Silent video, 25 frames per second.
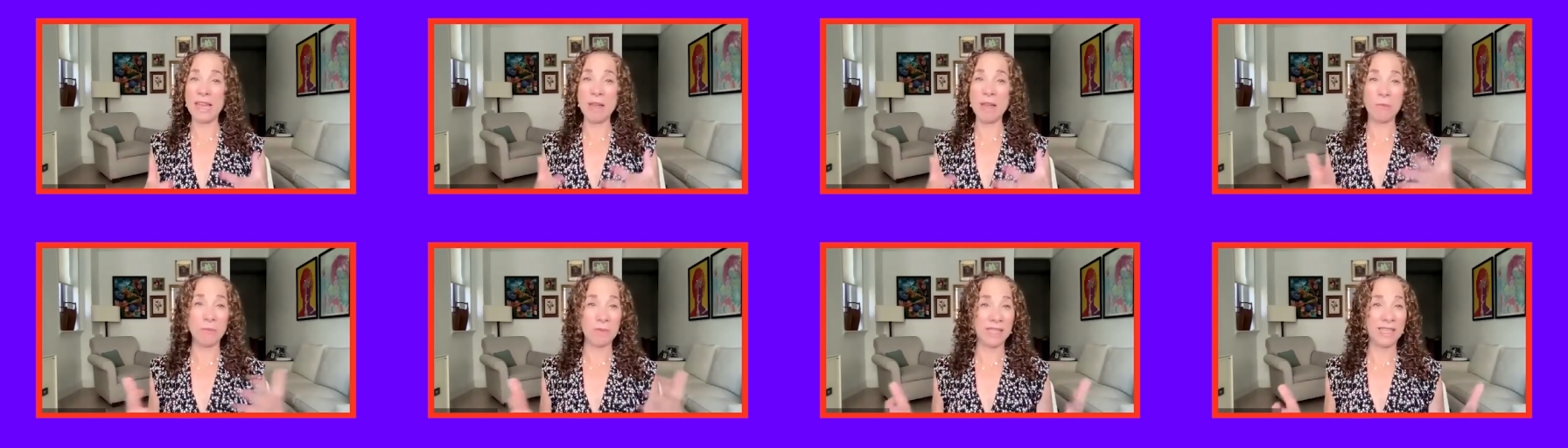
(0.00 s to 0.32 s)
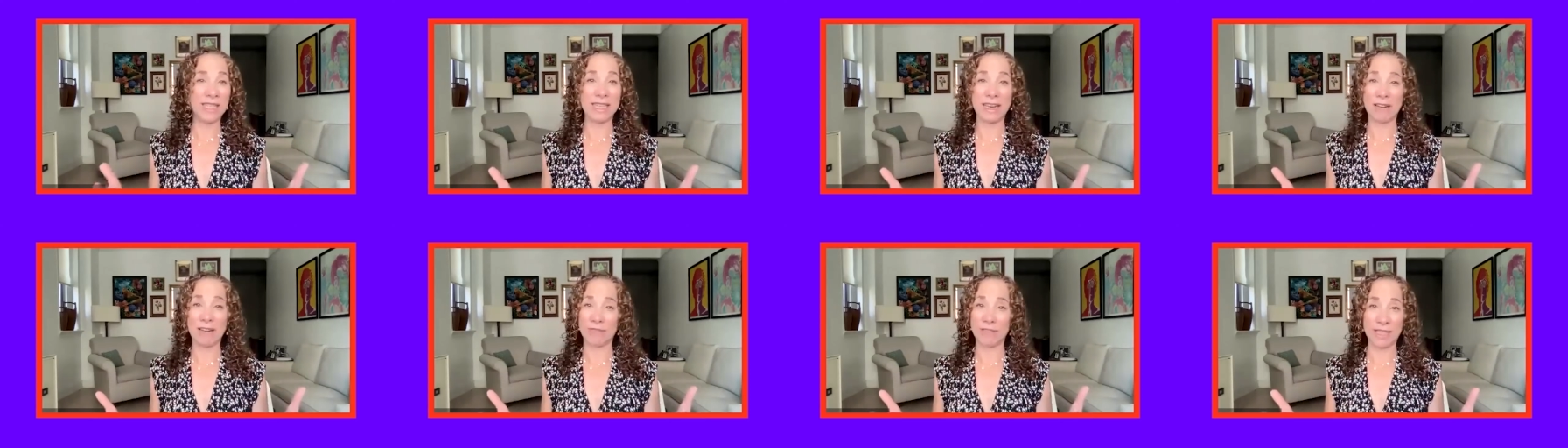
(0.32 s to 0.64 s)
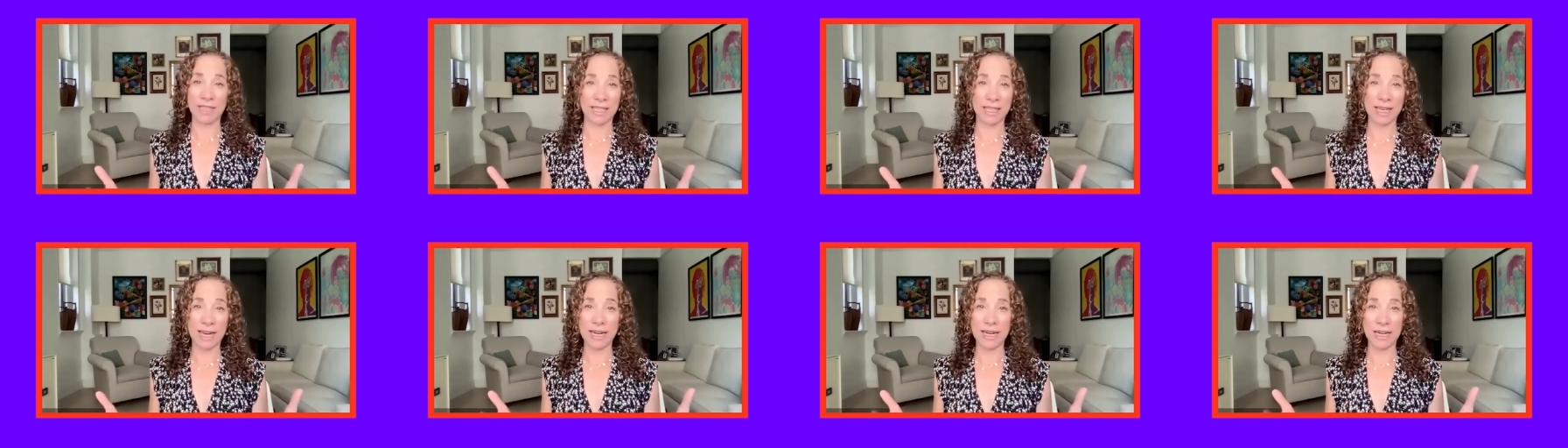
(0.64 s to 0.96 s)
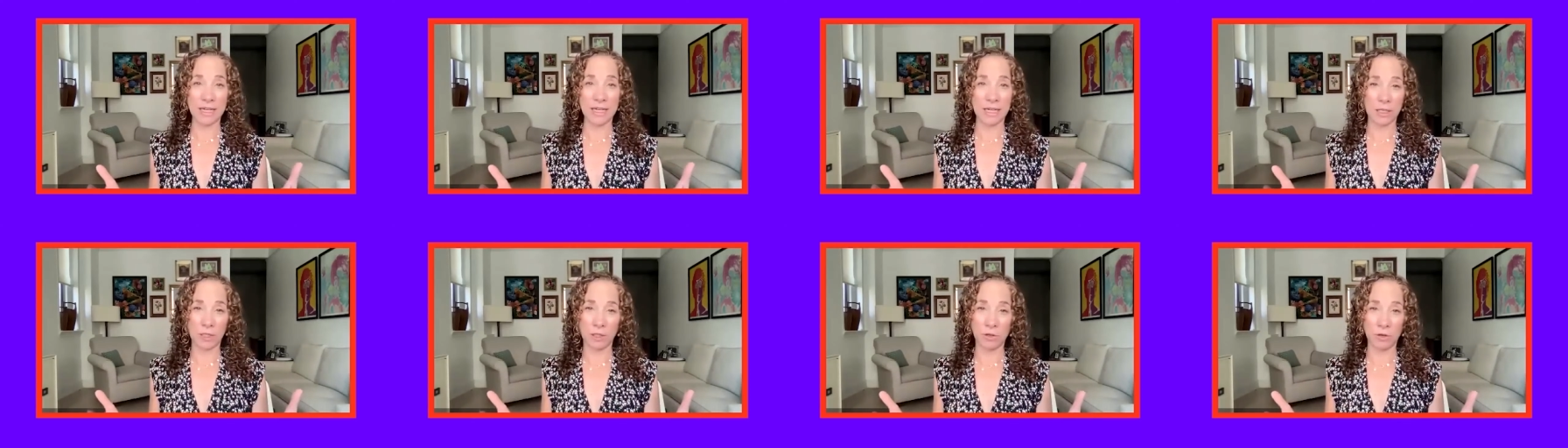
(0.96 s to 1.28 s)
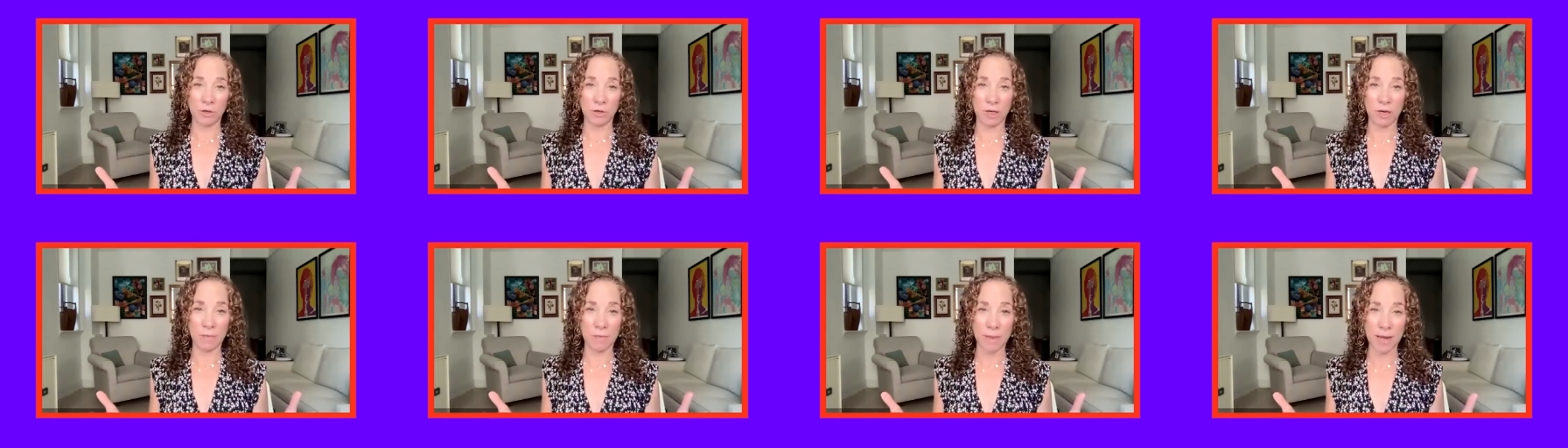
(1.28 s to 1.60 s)
he was devastated
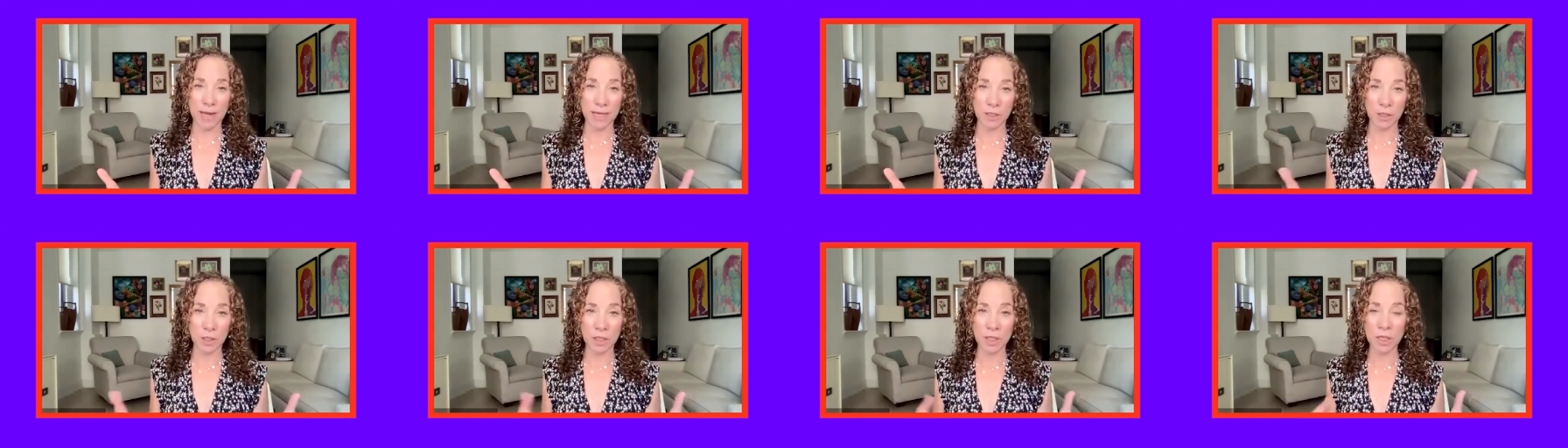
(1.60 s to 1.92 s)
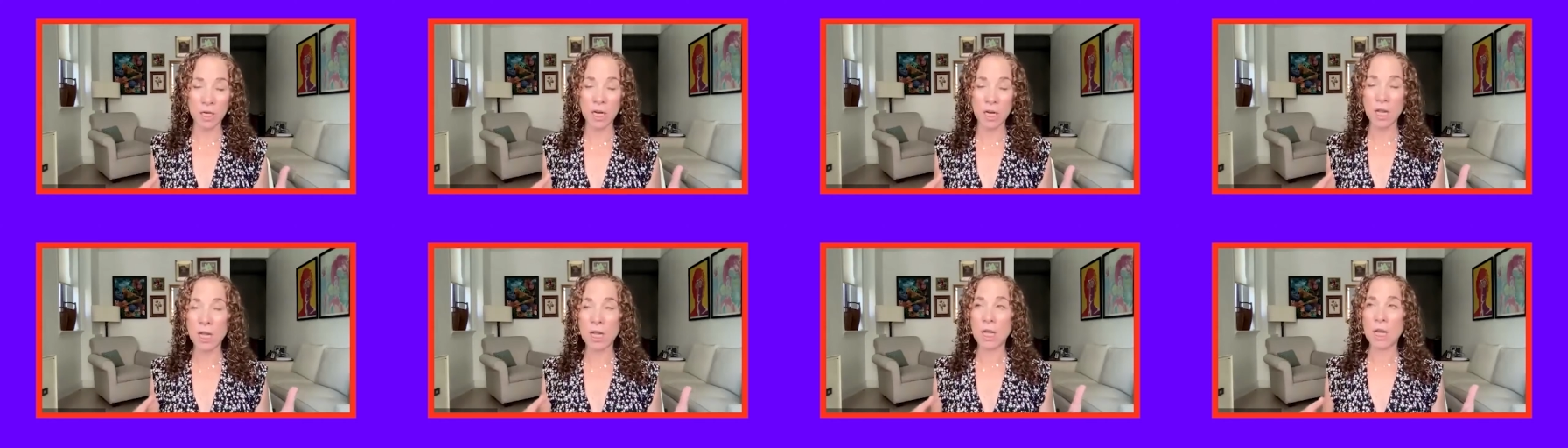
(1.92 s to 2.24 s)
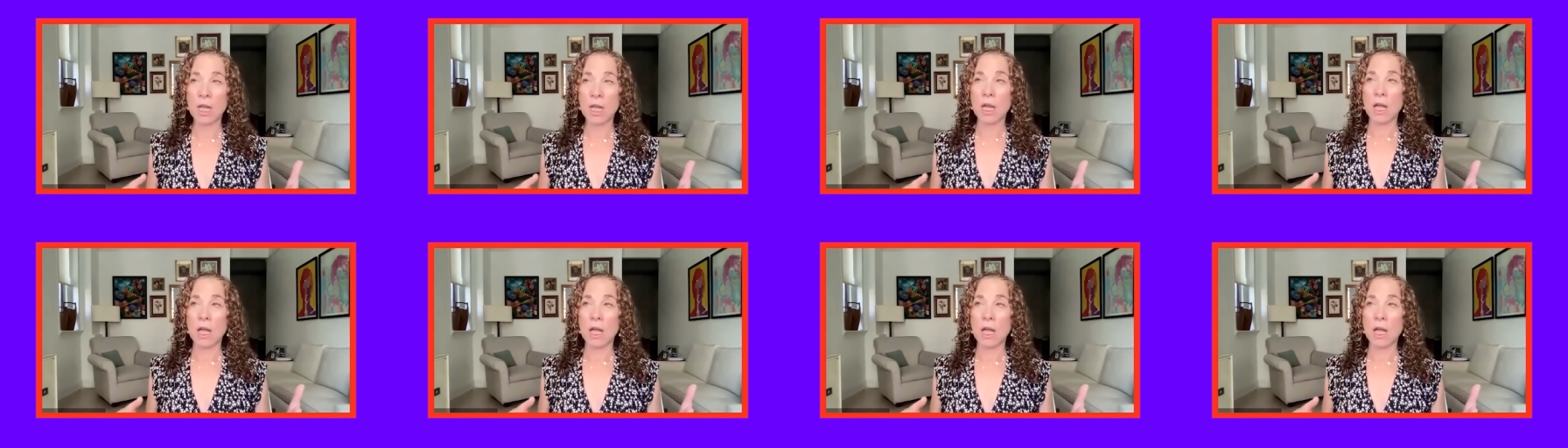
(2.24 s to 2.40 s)
as you can imagine